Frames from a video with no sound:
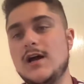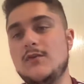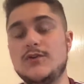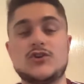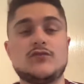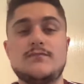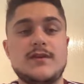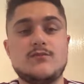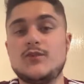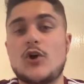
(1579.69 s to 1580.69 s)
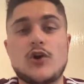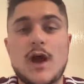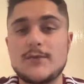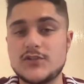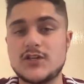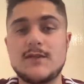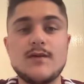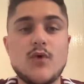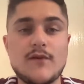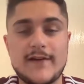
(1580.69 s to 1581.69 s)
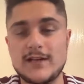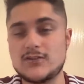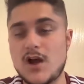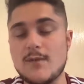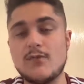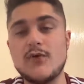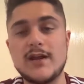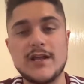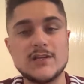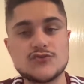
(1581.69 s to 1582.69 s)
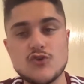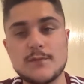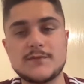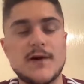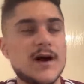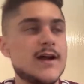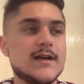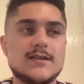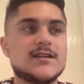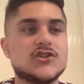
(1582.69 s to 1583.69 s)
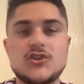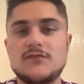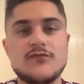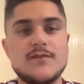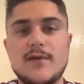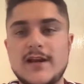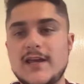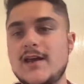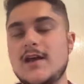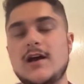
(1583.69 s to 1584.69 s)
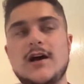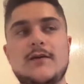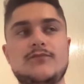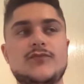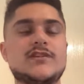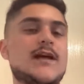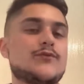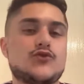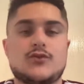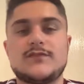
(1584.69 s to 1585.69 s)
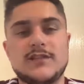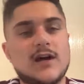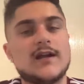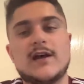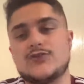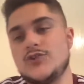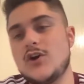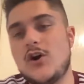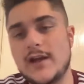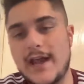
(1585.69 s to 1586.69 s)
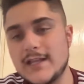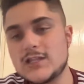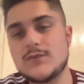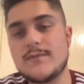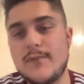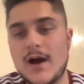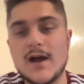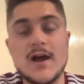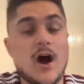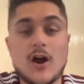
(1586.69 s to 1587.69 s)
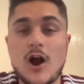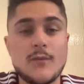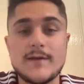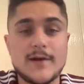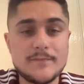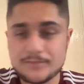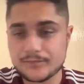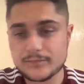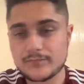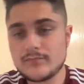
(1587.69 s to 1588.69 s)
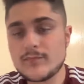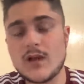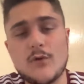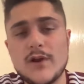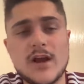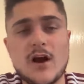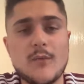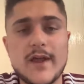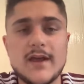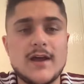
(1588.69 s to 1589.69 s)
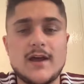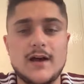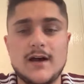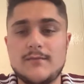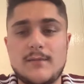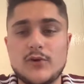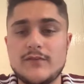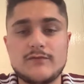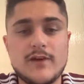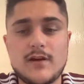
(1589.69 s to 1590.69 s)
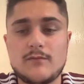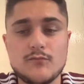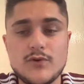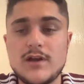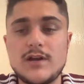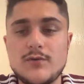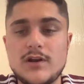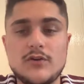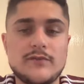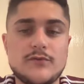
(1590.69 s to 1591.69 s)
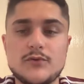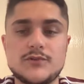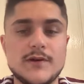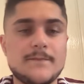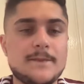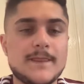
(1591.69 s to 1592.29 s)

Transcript: Which could be, we don't know how much it's going to be worth at a time of when it is dropped, but it's essentially free money. The snapshot's obviously done now, so you can't get into it, but I can't wait, man. I really can't wait. I'm really, really looking forward to it.